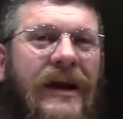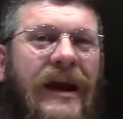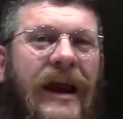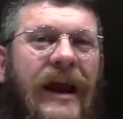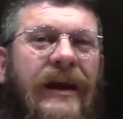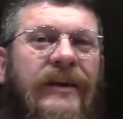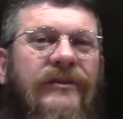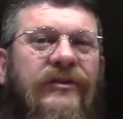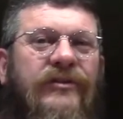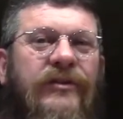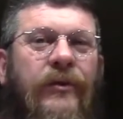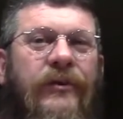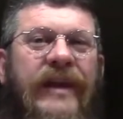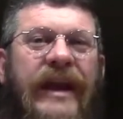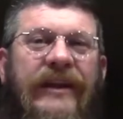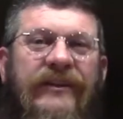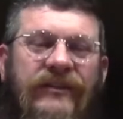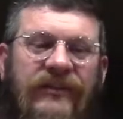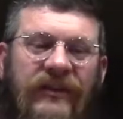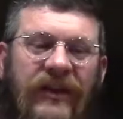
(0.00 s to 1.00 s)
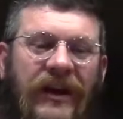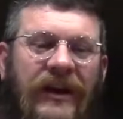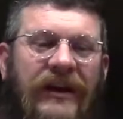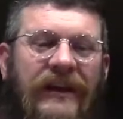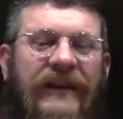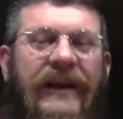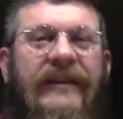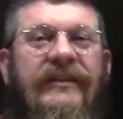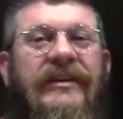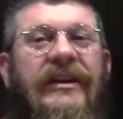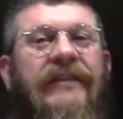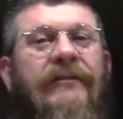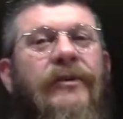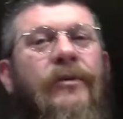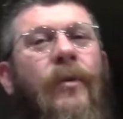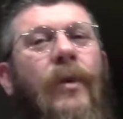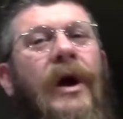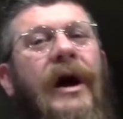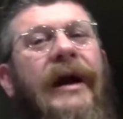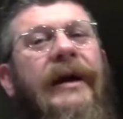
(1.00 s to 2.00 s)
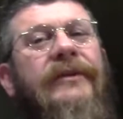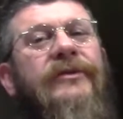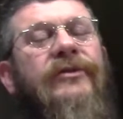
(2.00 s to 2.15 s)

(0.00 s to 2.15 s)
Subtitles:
And so that's even why,